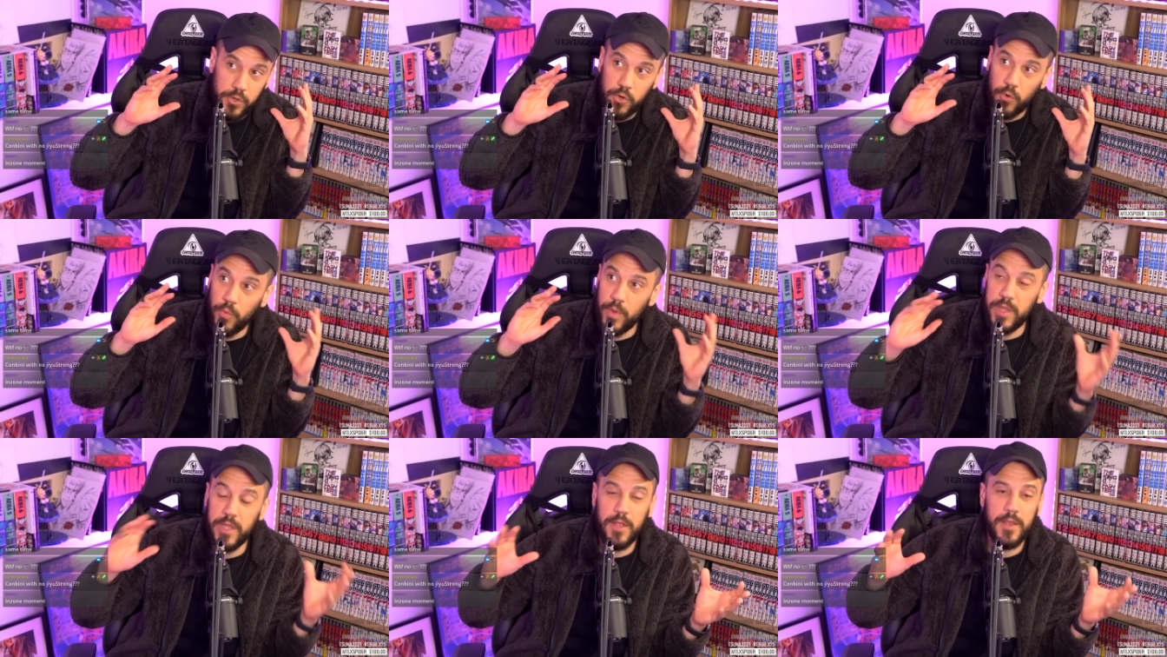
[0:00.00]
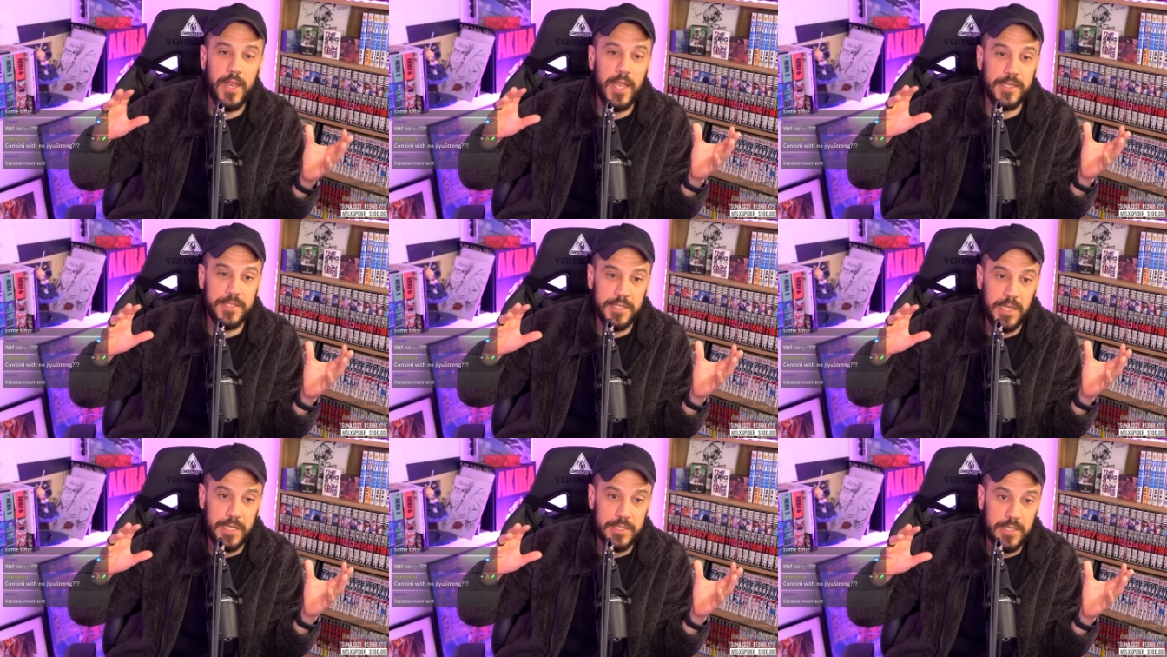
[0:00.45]
Two really good
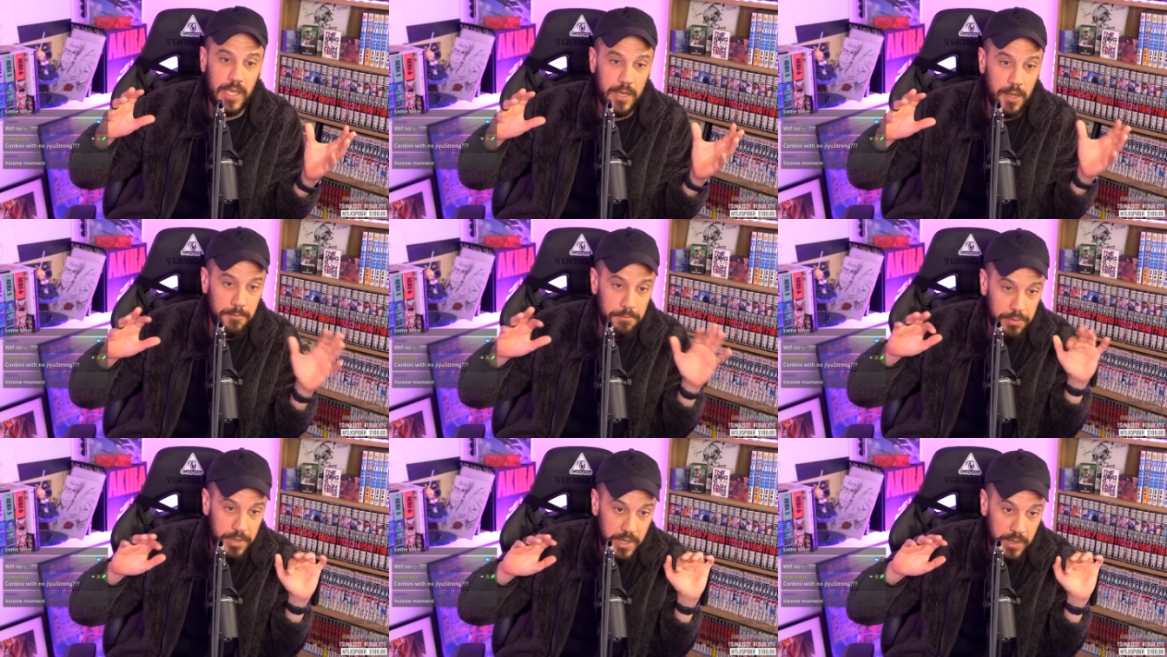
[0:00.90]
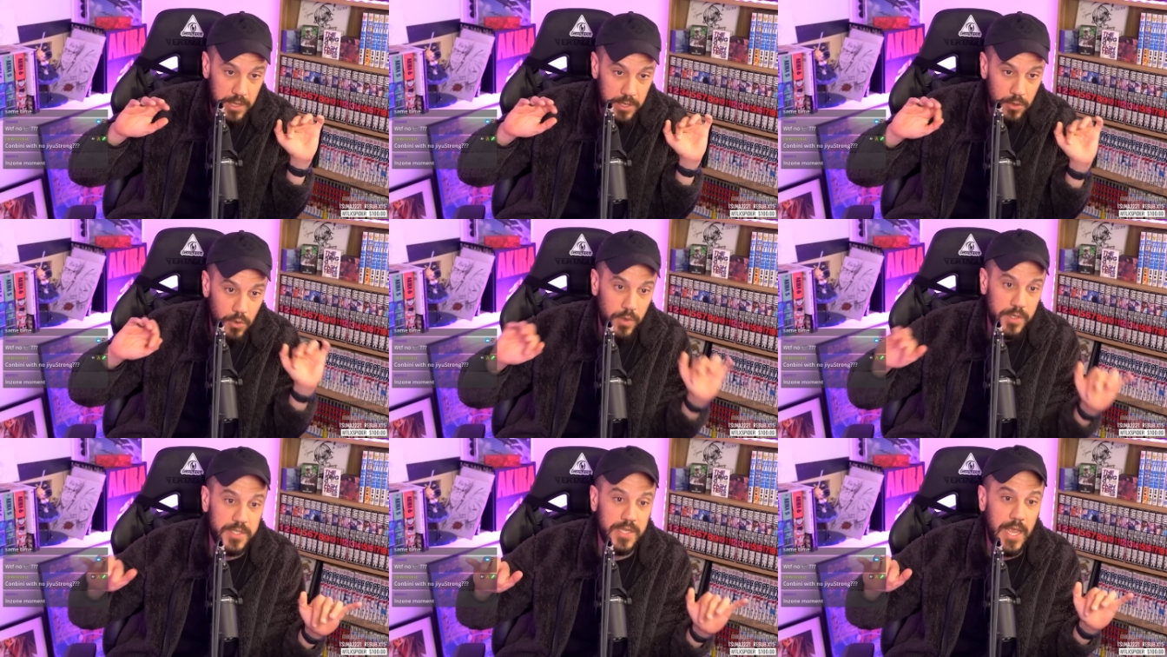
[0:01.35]
headsets, like completely
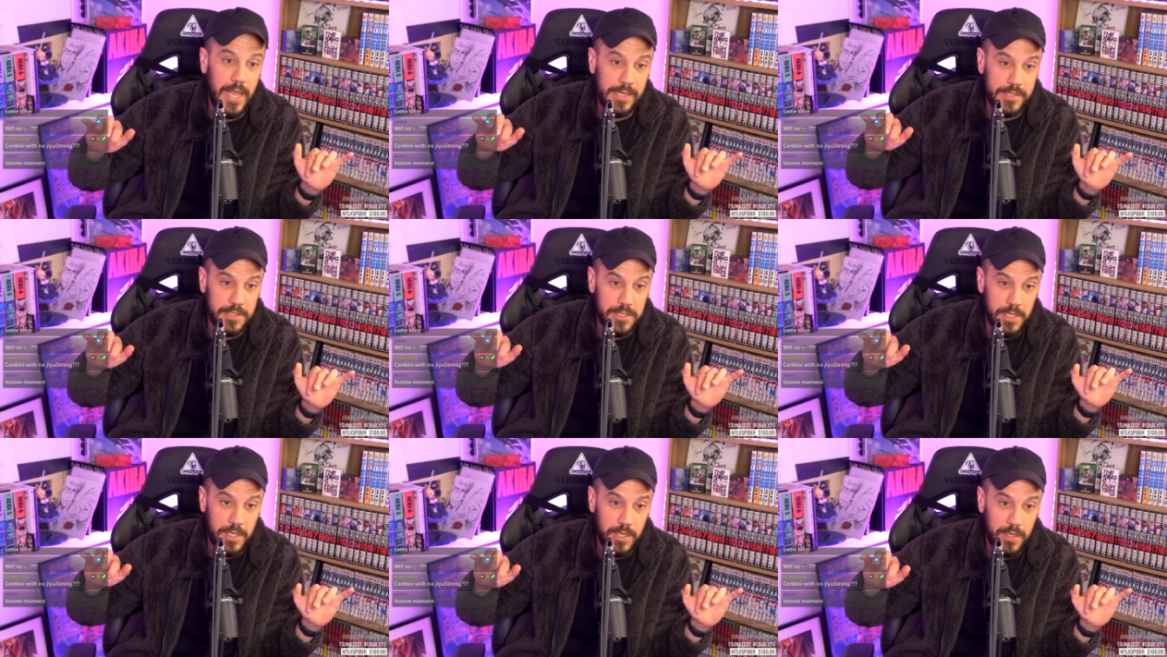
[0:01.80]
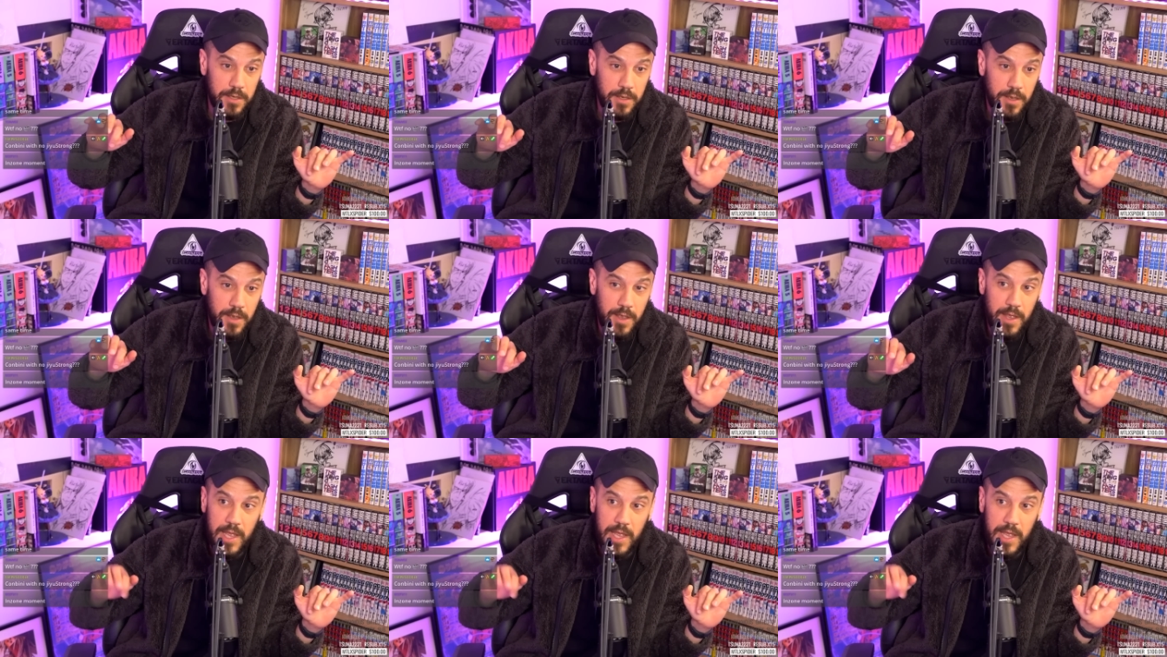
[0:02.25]
noise canceling.